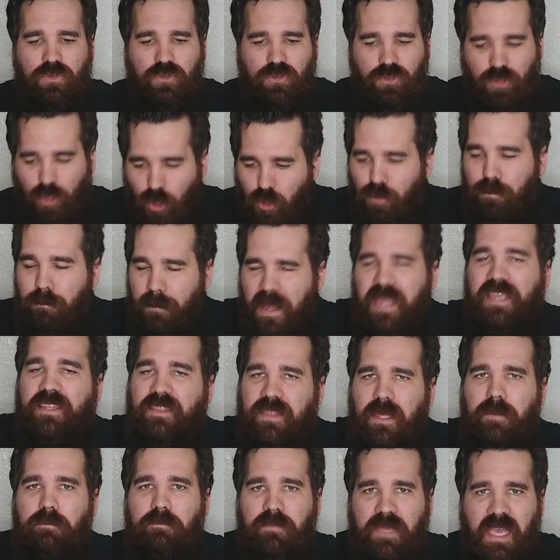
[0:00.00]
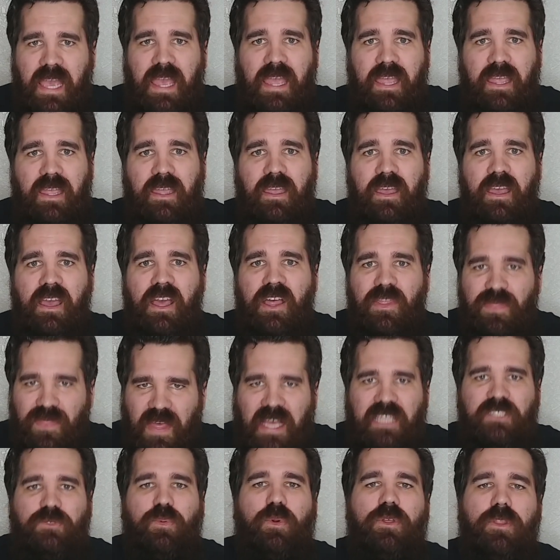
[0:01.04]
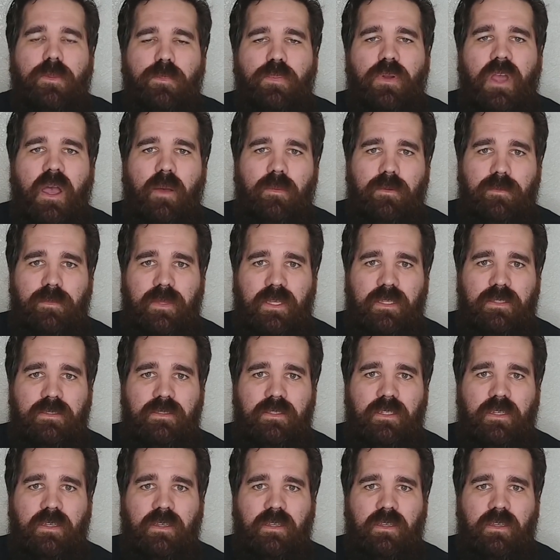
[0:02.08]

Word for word: to make them gay, that's where the problem is.